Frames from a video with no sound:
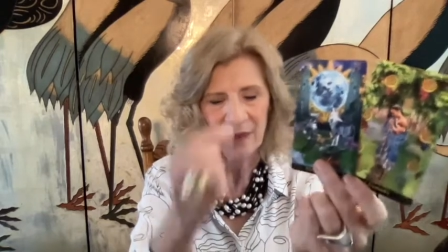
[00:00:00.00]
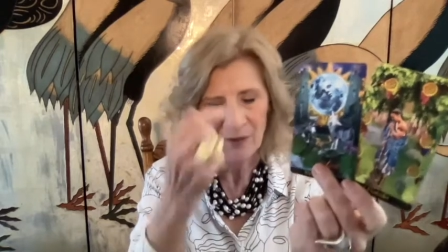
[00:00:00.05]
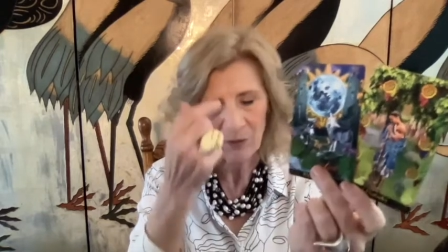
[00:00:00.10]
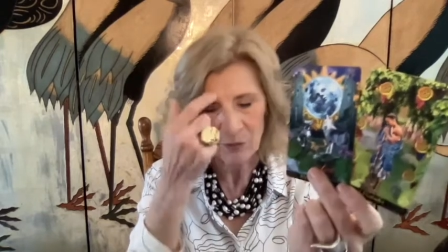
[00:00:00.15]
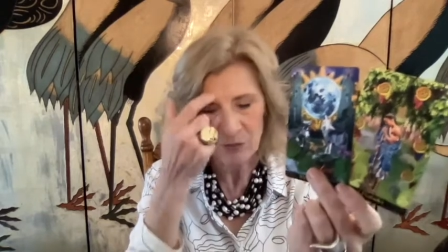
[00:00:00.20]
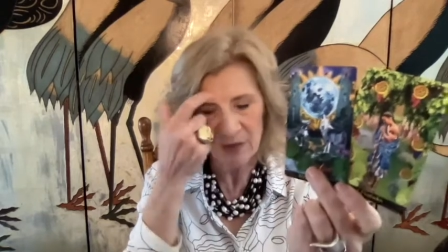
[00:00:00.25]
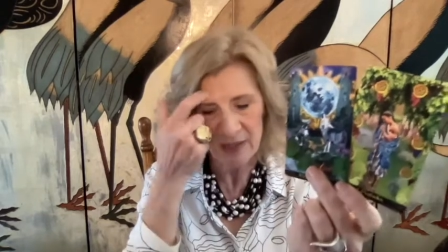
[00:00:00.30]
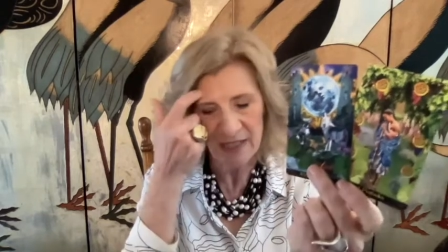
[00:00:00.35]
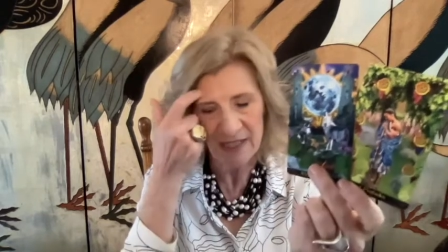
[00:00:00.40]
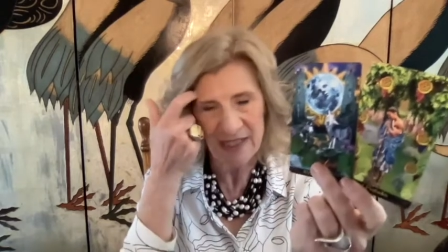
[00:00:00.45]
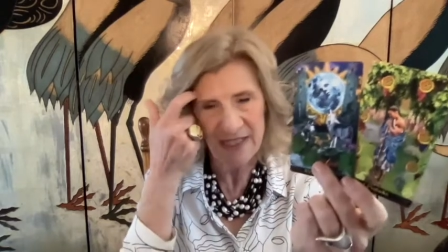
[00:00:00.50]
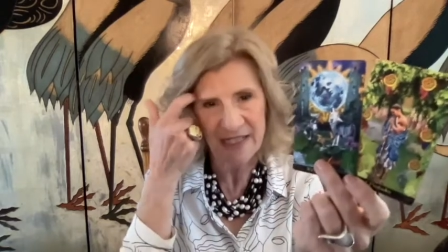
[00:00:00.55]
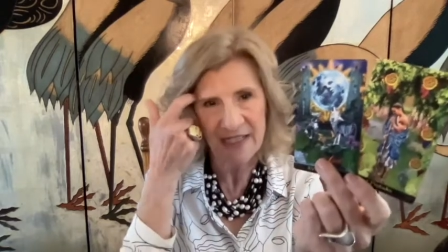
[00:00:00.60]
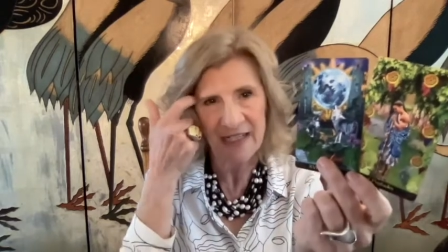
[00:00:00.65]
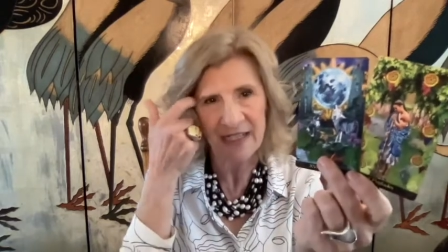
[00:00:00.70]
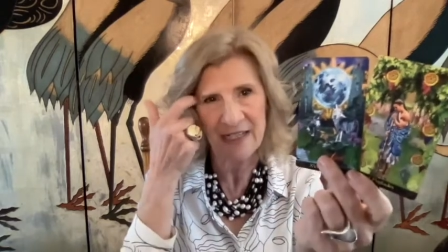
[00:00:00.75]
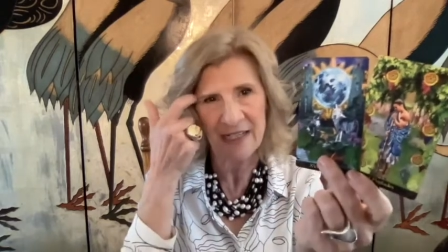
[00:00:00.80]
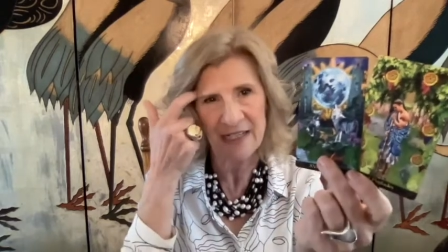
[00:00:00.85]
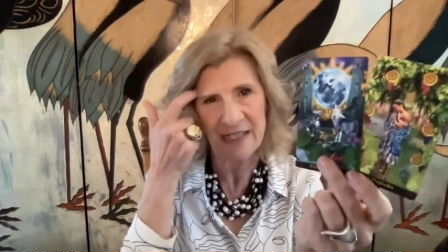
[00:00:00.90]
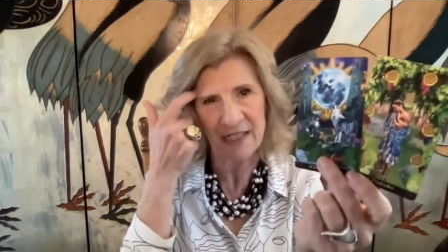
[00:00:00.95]
really
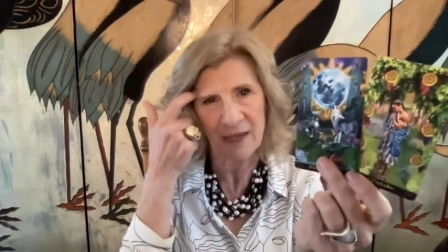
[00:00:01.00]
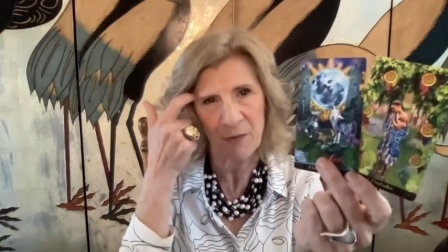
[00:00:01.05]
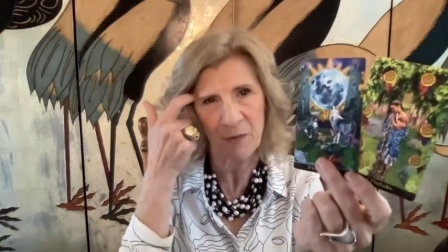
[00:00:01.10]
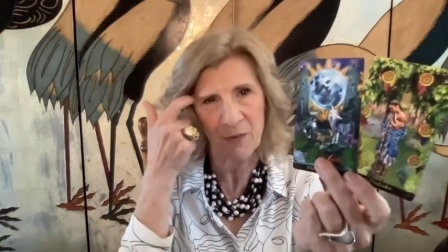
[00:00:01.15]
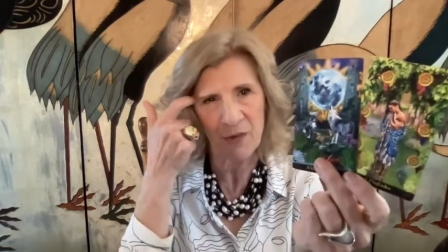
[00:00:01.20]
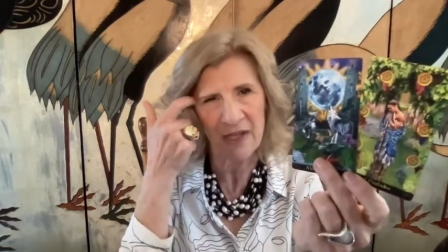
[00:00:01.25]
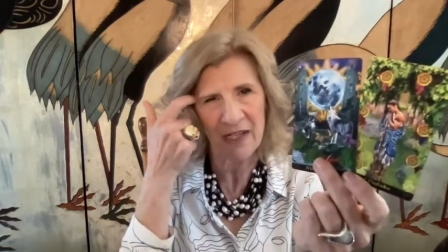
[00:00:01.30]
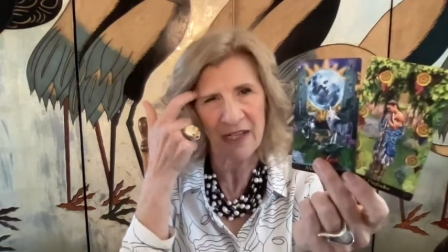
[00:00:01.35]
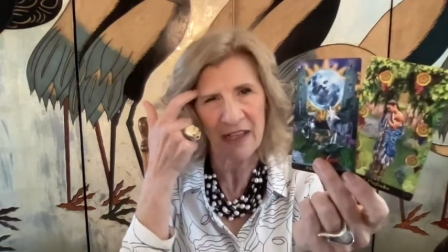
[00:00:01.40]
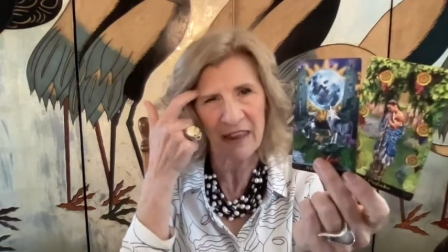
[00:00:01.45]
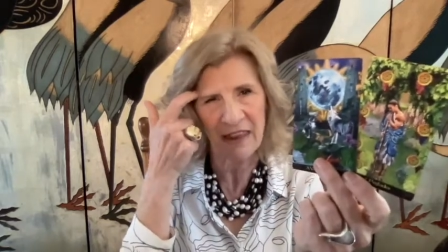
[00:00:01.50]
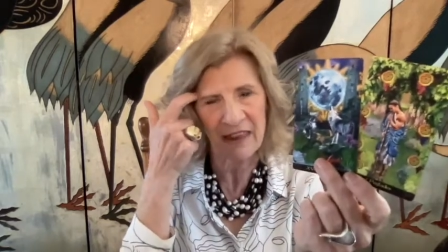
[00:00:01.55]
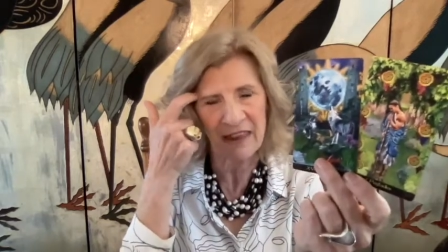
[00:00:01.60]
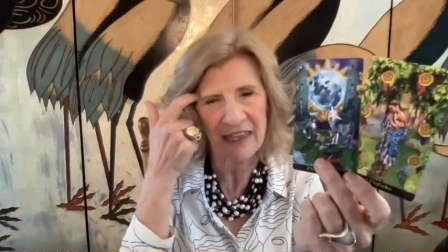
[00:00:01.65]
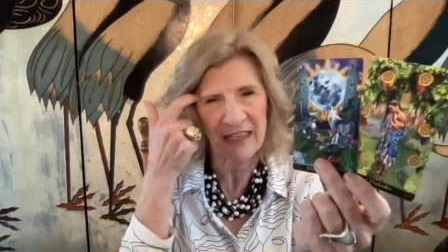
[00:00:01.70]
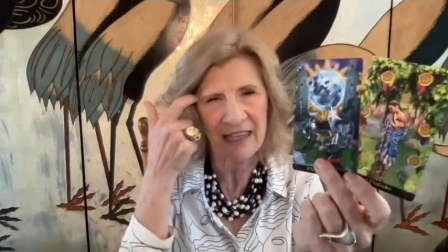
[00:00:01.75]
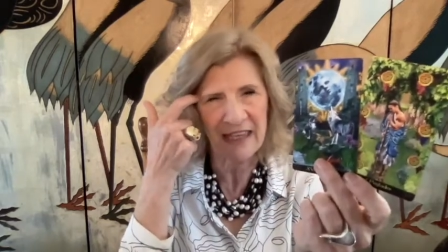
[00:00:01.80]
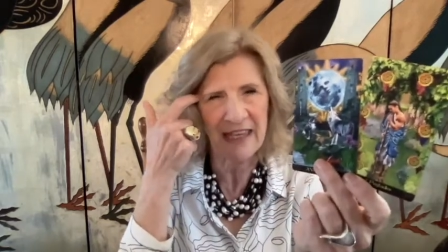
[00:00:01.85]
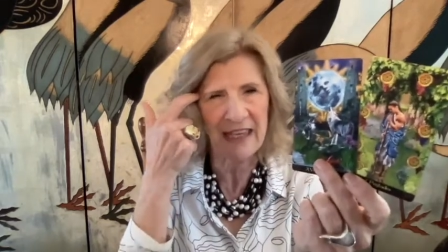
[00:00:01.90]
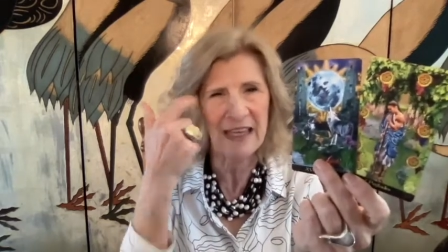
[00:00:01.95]
digging deep, really
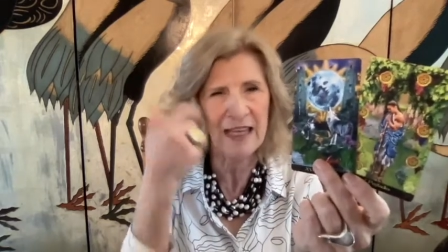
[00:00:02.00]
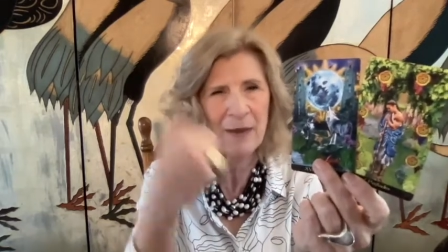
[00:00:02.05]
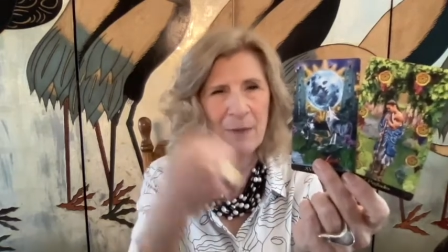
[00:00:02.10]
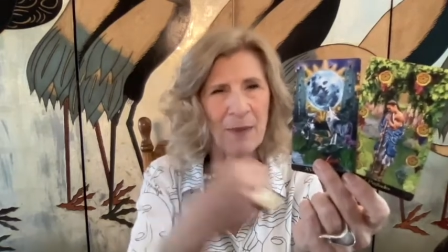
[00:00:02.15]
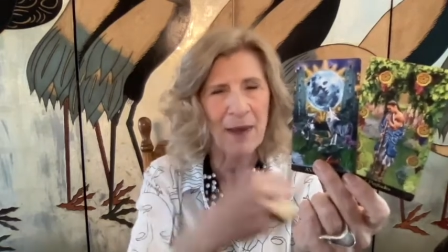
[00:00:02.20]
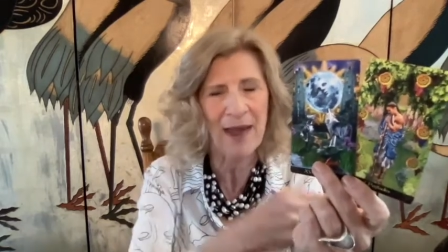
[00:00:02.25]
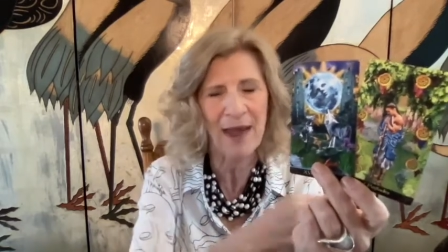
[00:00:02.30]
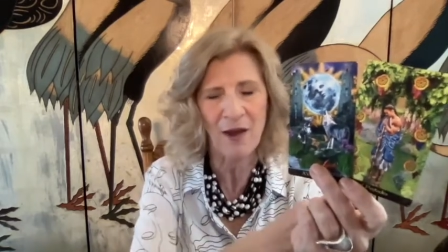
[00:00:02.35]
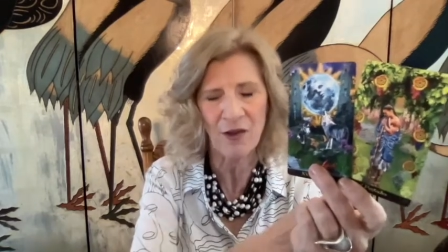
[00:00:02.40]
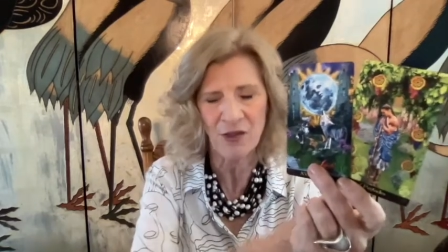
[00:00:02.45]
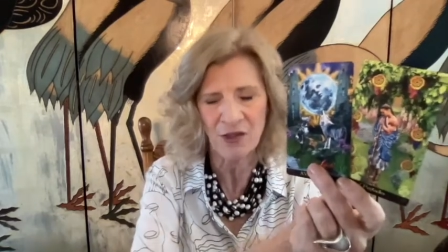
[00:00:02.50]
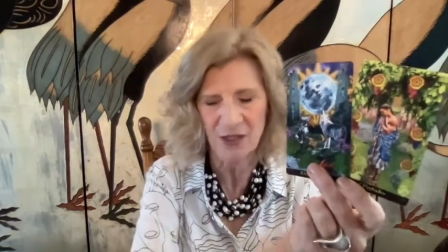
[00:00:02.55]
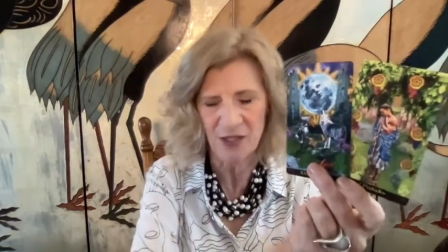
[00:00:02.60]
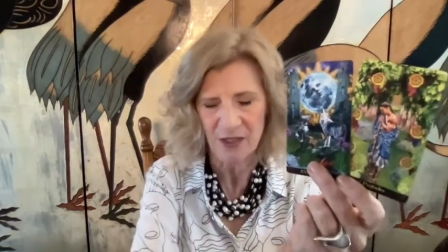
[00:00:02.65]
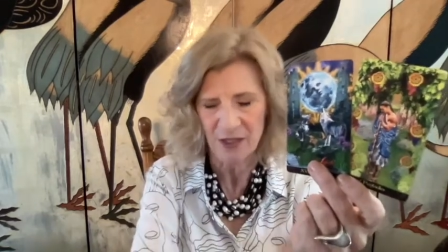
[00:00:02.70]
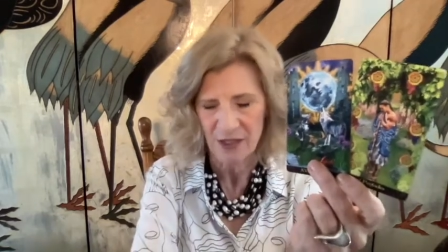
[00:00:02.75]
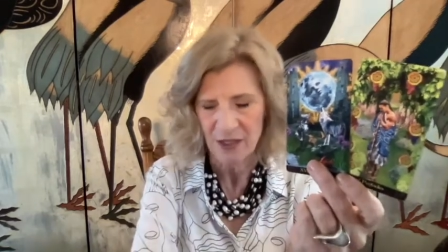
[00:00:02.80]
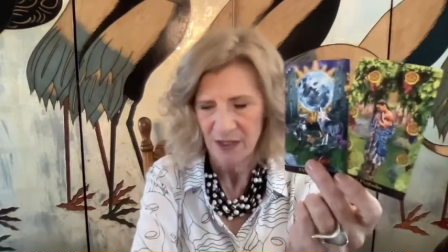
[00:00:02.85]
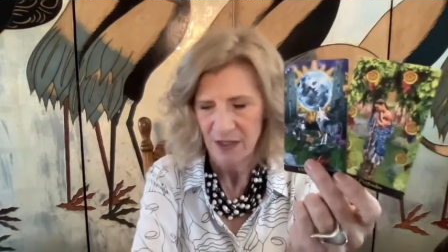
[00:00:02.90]
thinking about